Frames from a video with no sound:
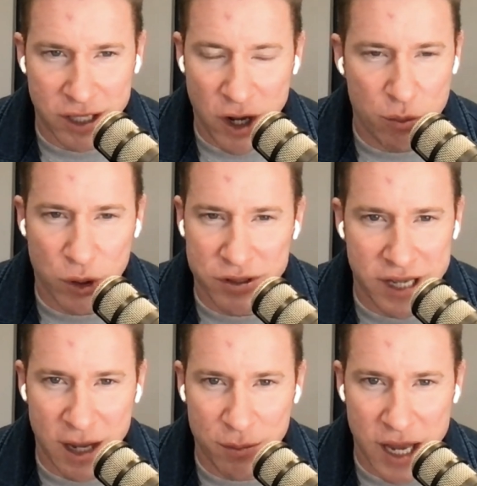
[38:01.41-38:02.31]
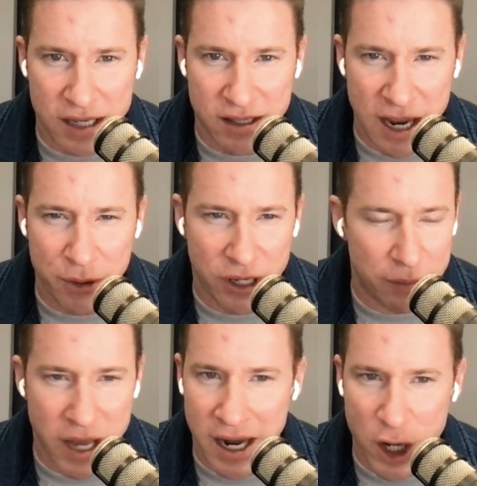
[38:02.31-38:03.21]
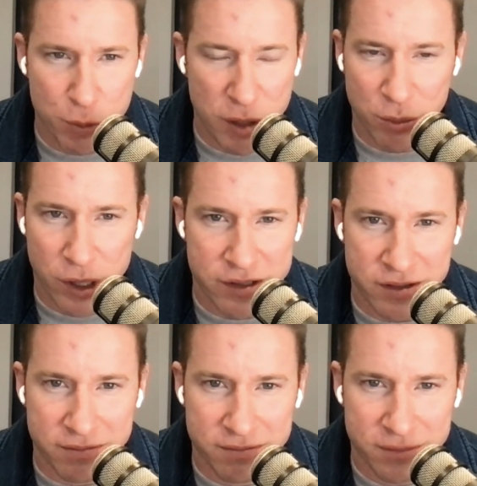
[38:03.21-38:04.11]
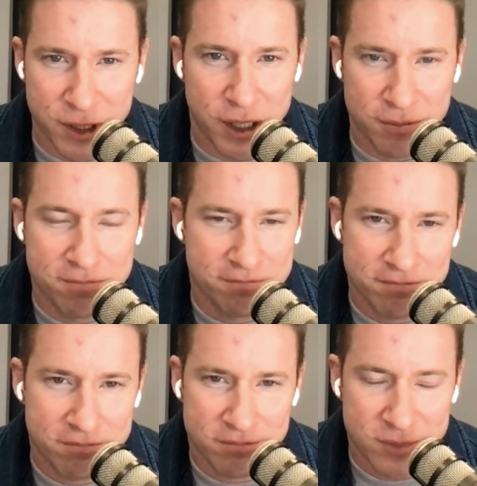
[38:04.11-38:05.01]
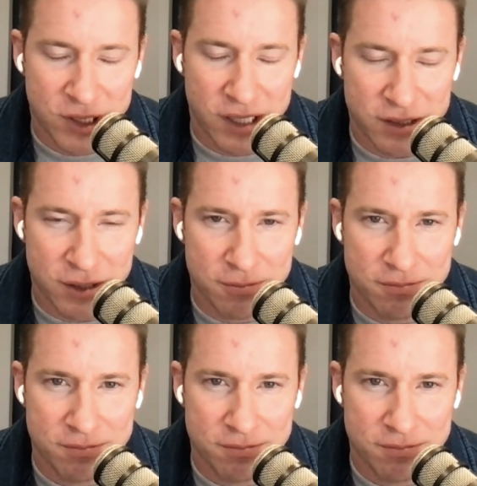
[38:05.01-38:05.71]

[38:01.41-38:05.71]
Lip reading: it all boils down back to that where you're like, man, I hope I'm present, you know? So that's it.